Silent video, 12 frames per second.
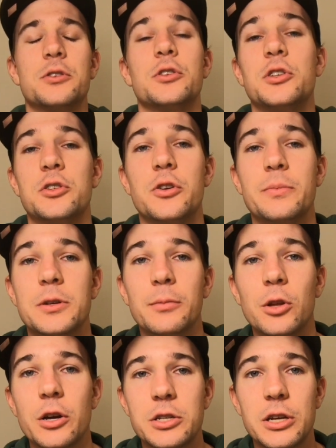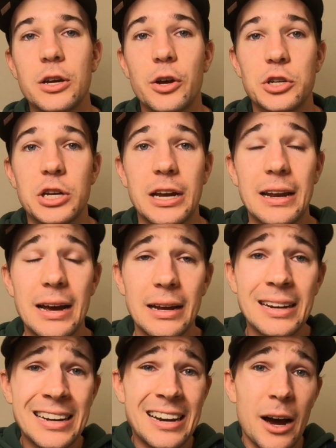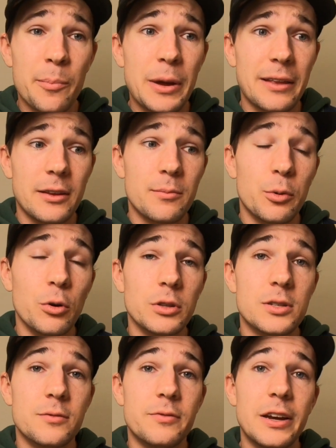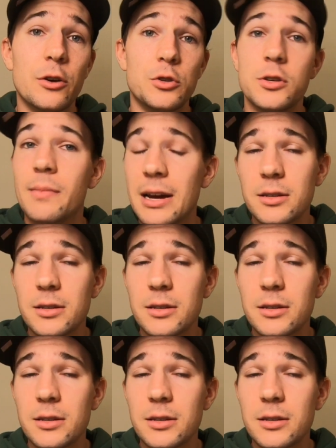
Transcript: description below so you can go check it out about the importance of VO2 max